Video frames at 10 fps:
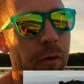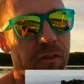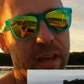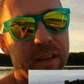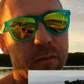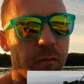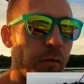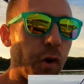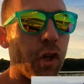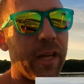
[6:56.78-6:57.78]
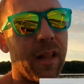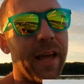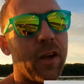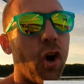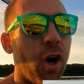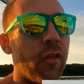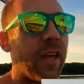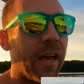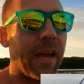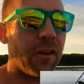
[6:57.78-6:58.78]
was like fully like on
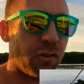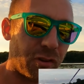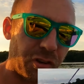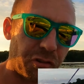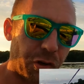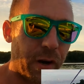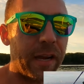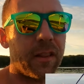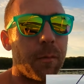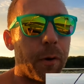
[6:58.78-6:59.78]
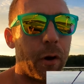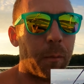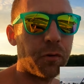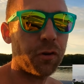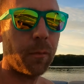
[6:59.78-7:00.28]
the edge, just cranking the boat. I'm sure